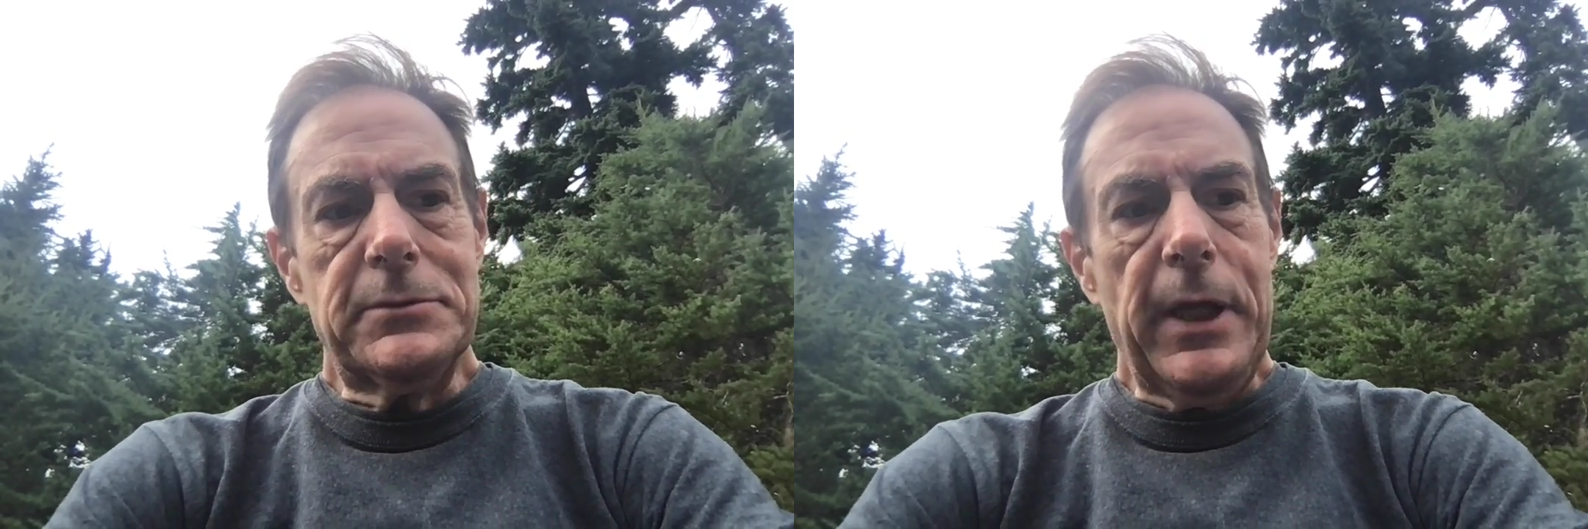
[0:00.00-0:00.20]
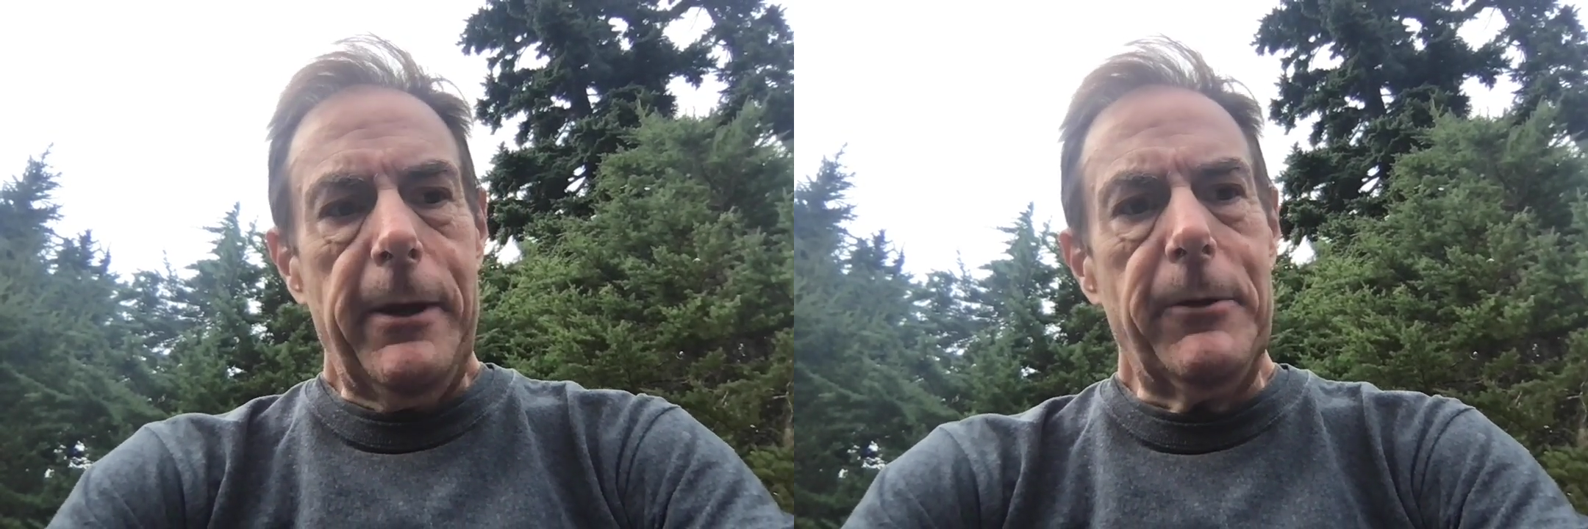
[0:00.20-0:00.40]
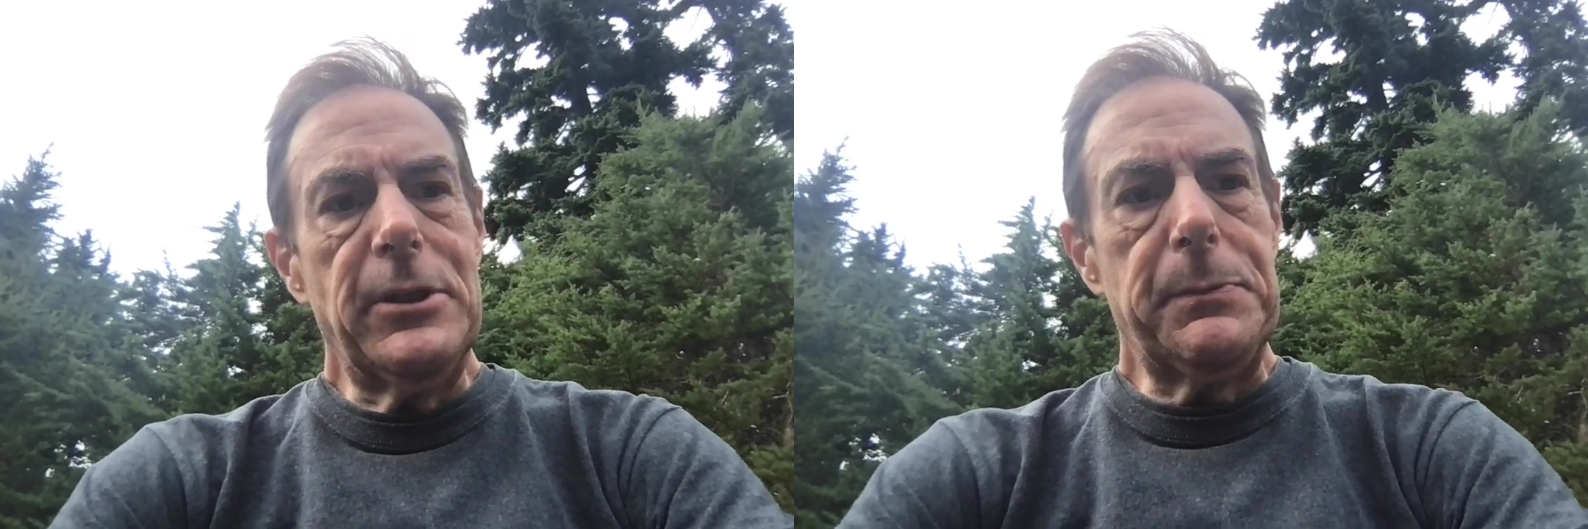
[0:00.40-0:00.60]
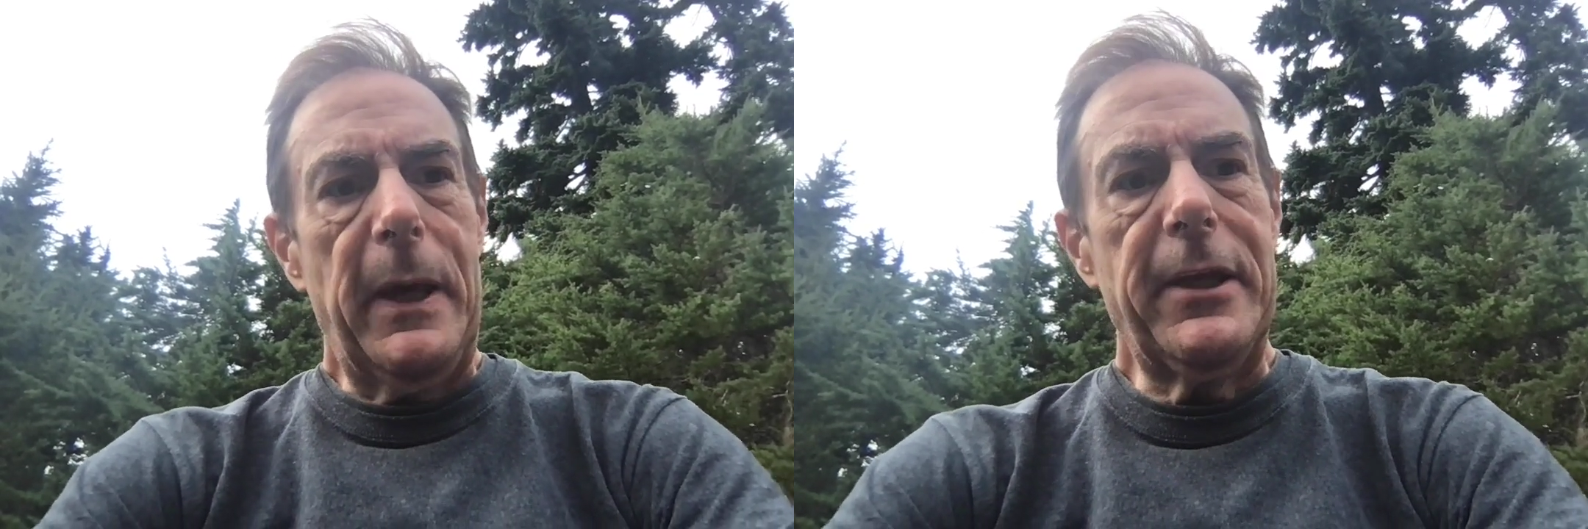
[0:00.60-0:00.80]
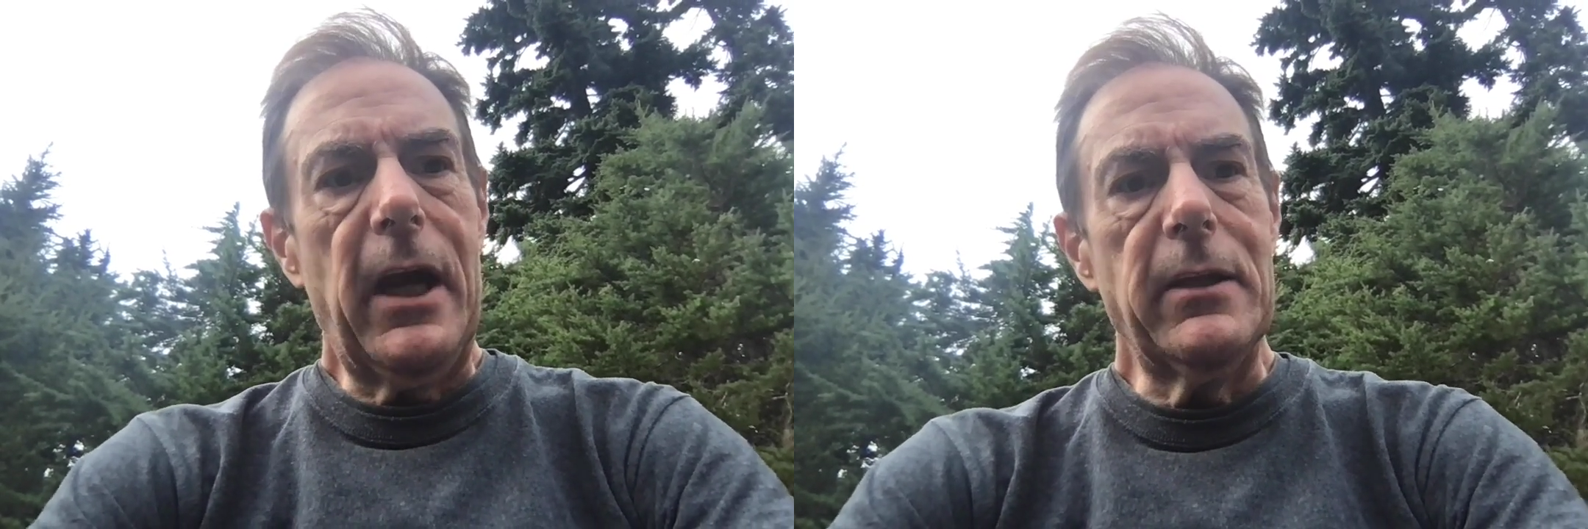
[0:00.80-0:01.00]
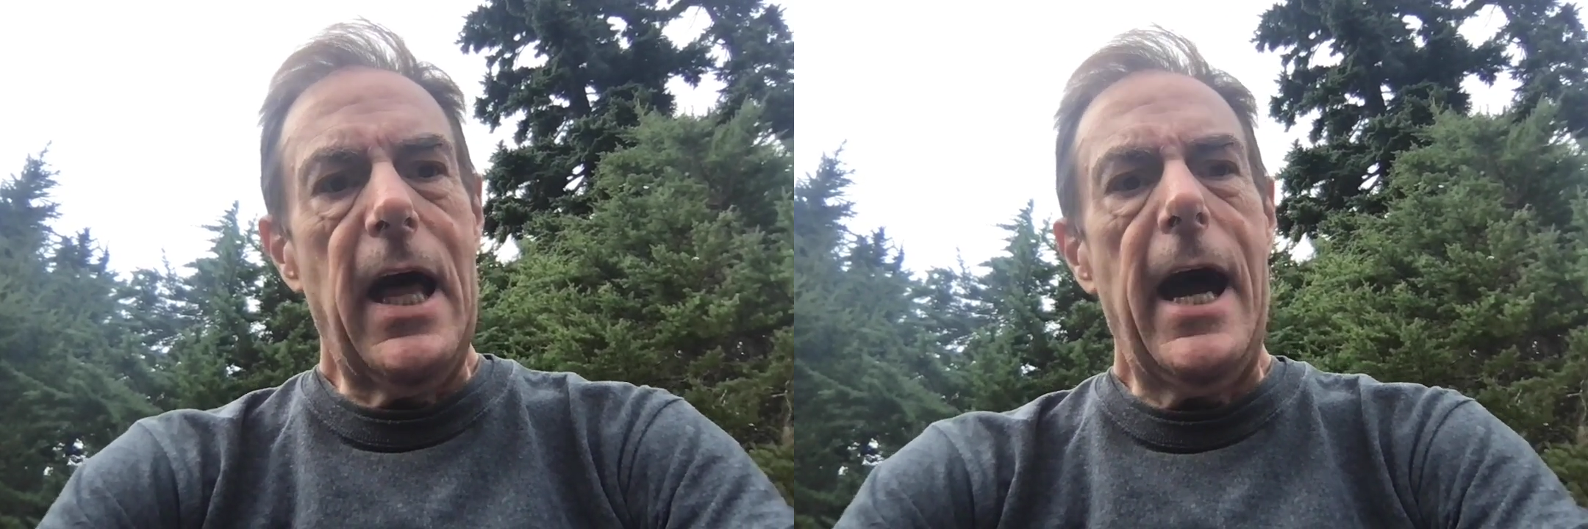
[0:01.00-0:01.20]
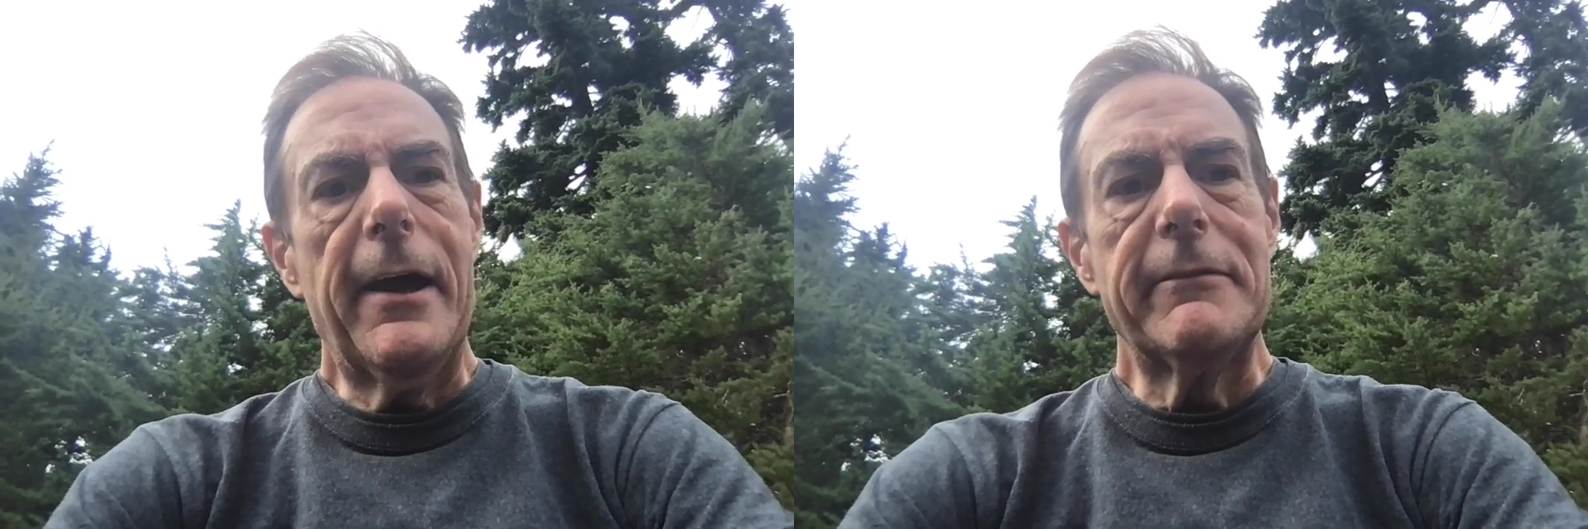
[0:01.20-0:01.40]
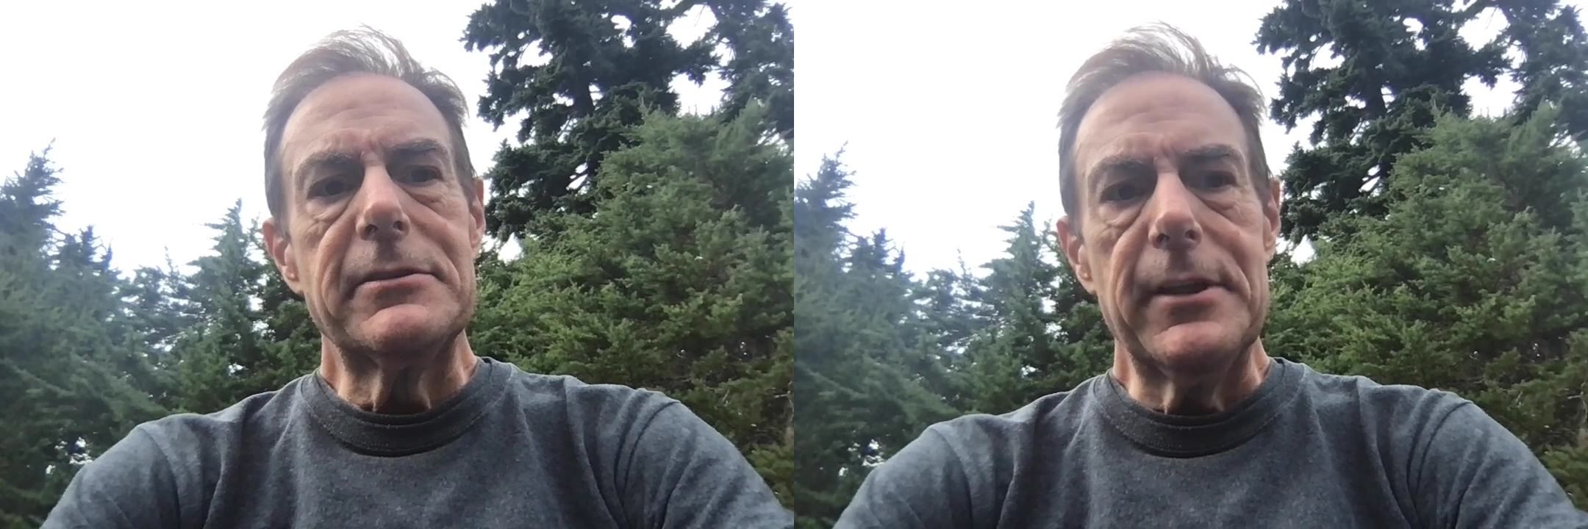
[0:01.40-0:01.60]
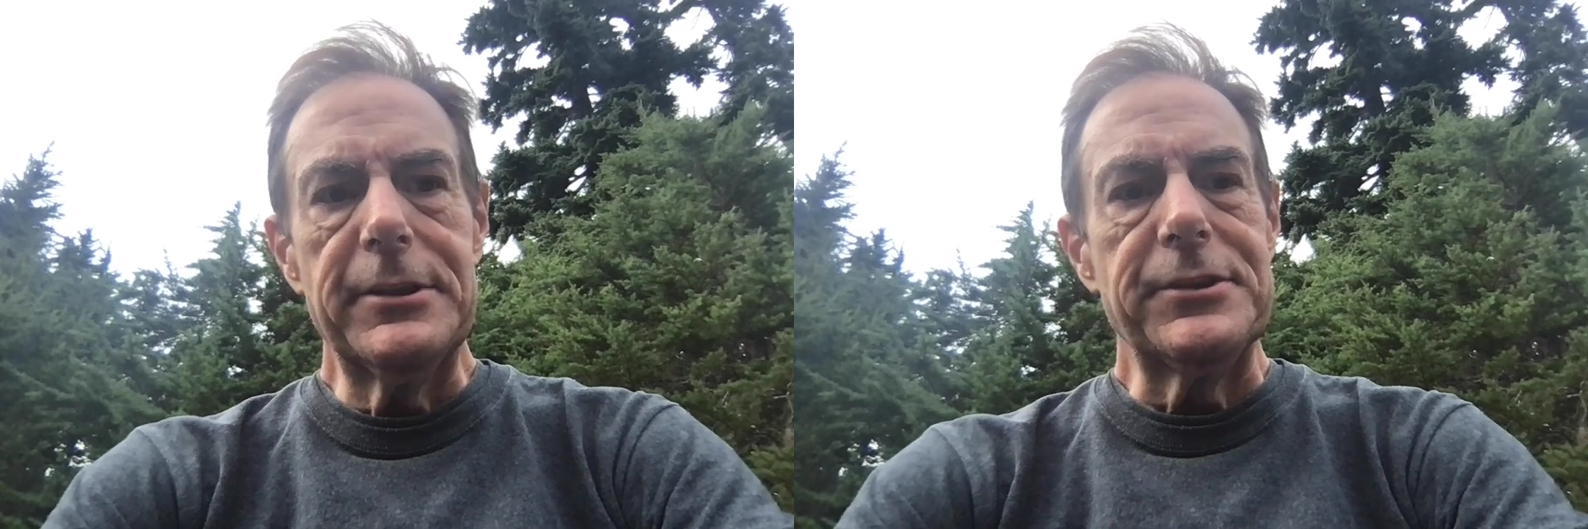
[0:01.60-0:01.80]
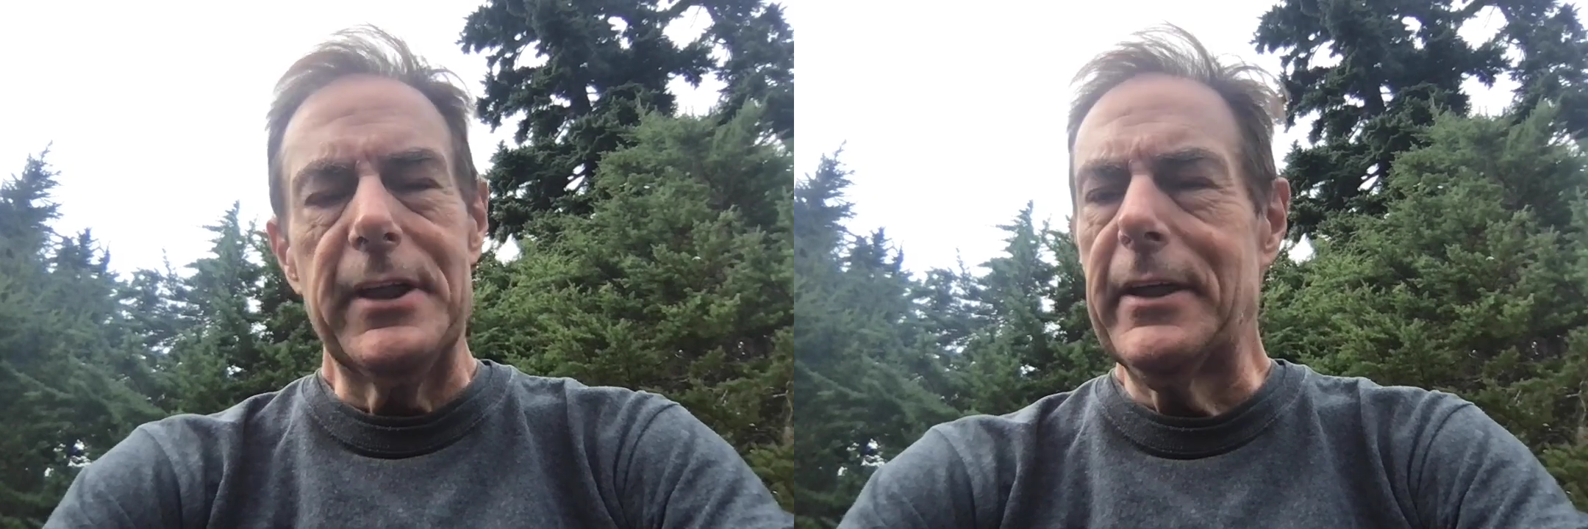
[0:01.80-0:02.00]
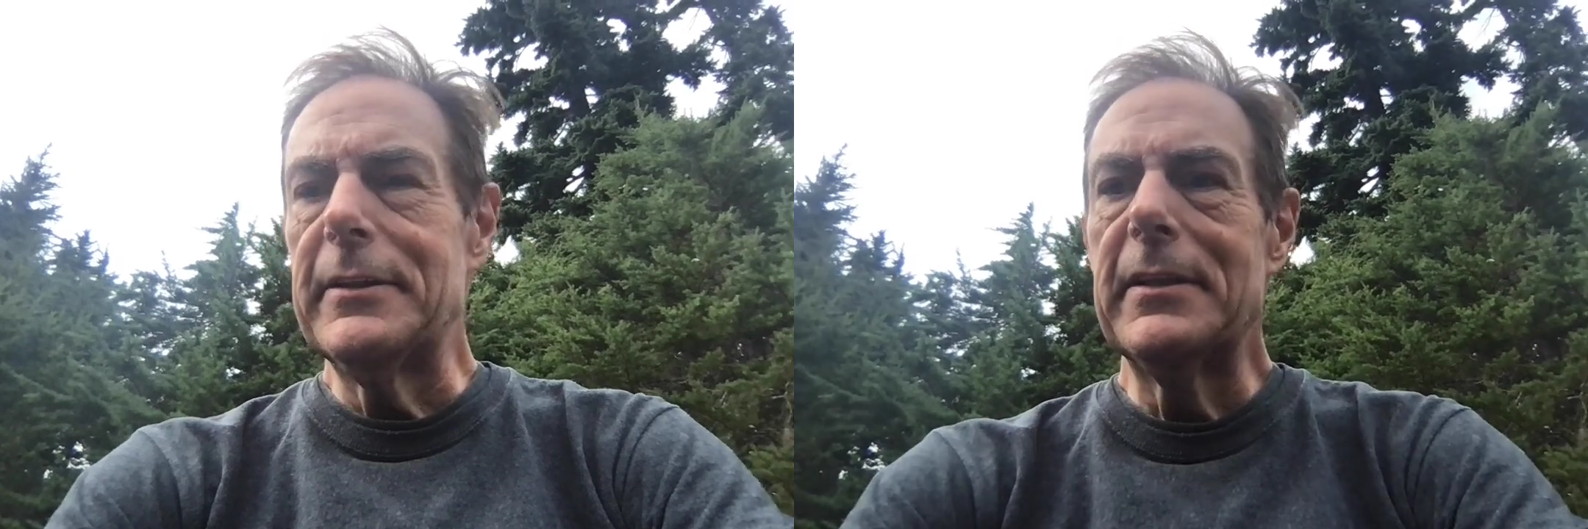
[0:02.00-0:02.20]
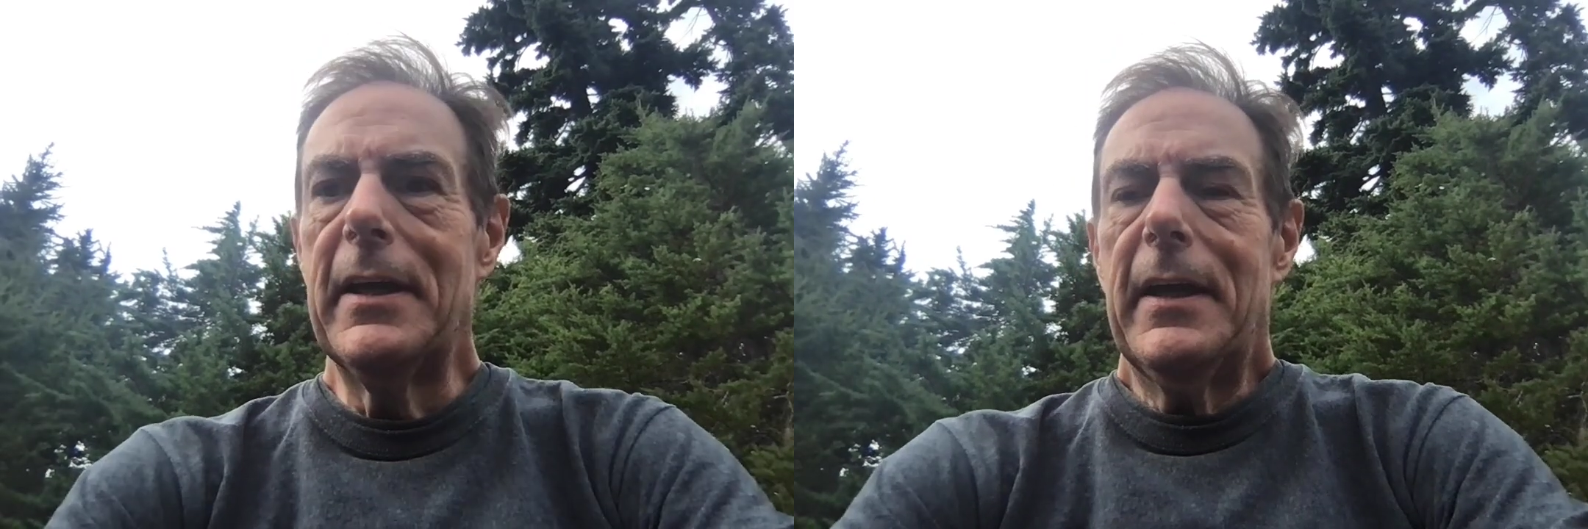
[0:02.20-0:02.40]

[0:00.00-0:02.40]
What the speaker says: and we spend our lives listening